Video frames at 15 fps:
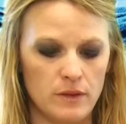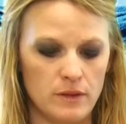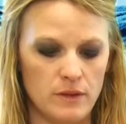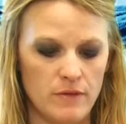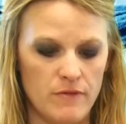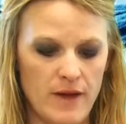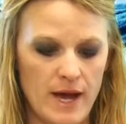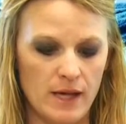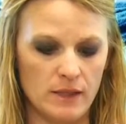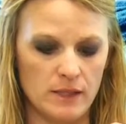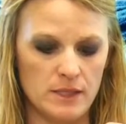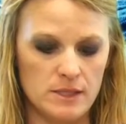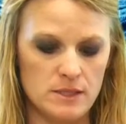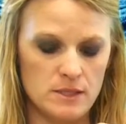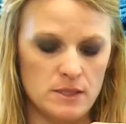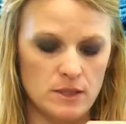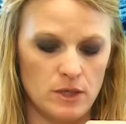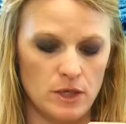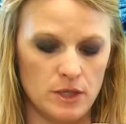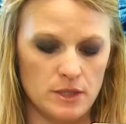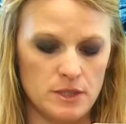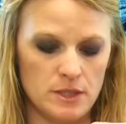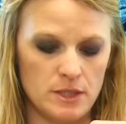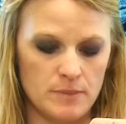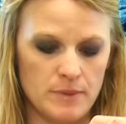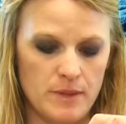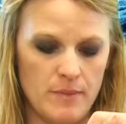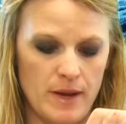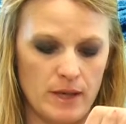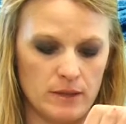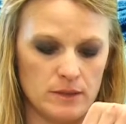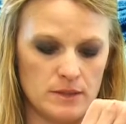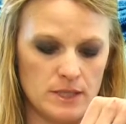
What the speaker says: the valleys onto the mountains,